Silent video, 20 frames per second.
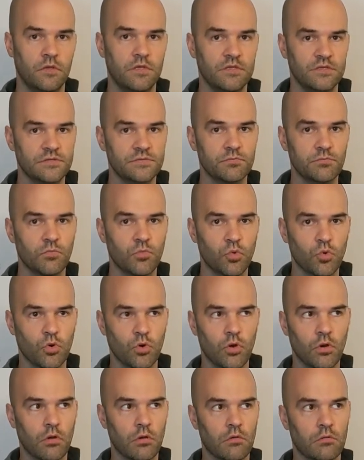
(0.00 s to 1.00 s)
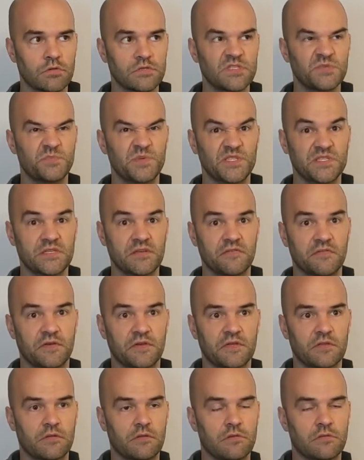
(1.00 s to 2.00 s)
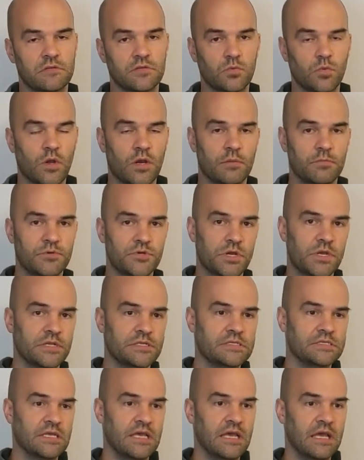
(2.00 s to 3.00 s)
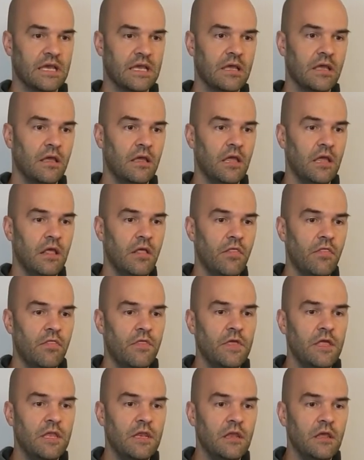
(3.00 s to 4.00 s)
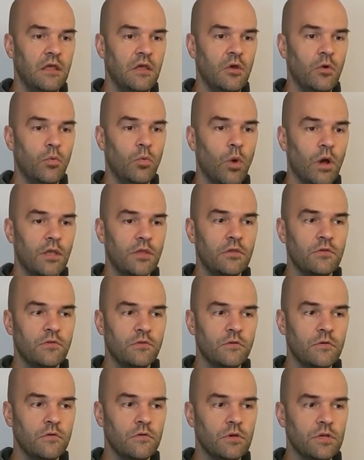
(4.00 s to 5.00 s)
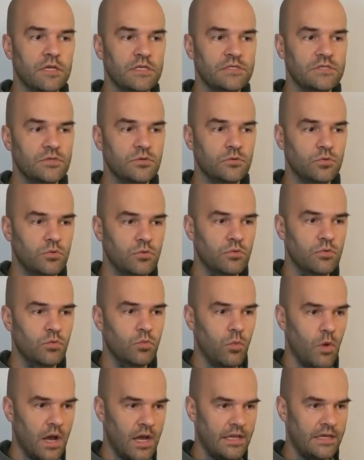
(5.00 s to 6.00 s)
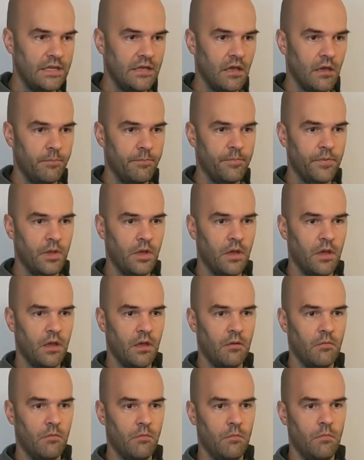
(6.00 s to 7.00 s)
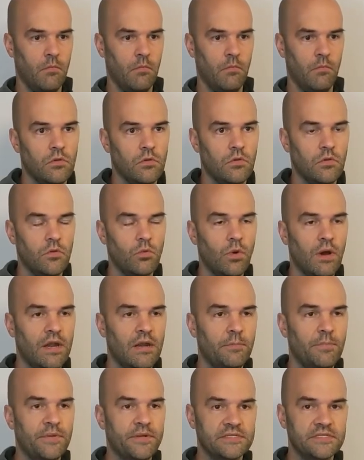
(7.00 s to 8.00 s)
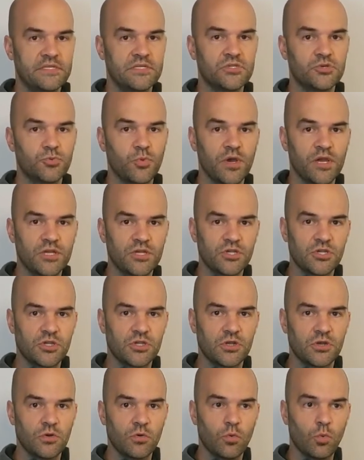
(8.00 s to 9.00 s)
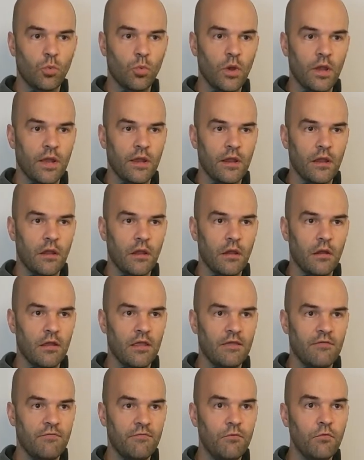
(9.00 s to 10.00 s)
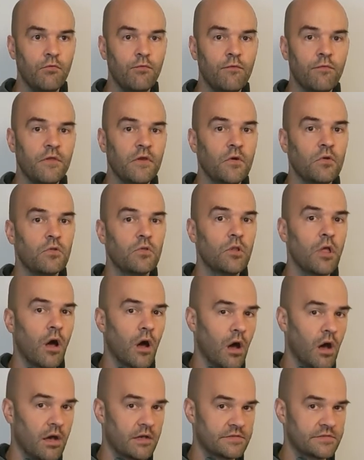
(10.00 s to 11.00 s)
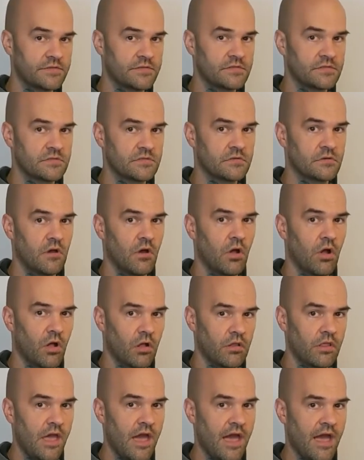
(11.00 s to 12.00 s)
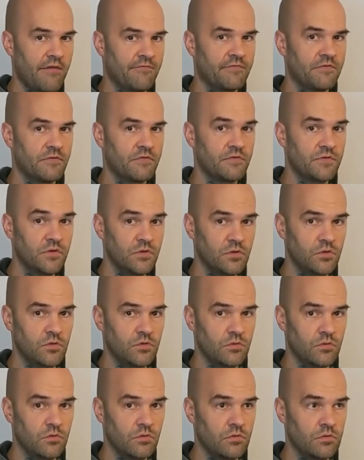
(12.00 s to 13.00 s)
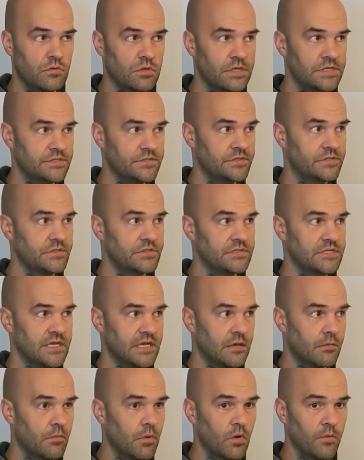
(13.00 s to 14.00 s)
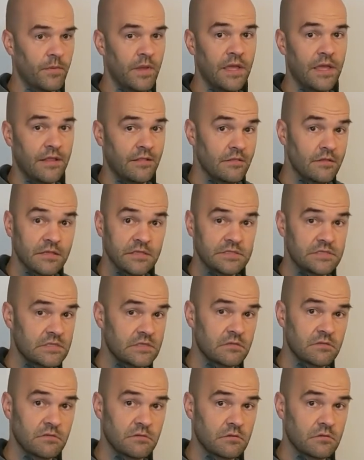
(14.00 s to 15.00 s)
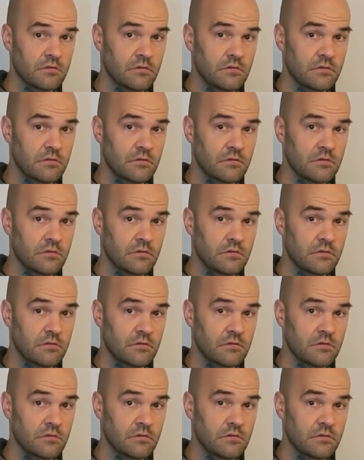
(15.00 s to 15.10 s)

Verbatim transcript: is more specific to what I'm trying to say, then what you do is you you wind up um, you wind up in a situation where if you feel lost, all you have to do is just take a moment and listen.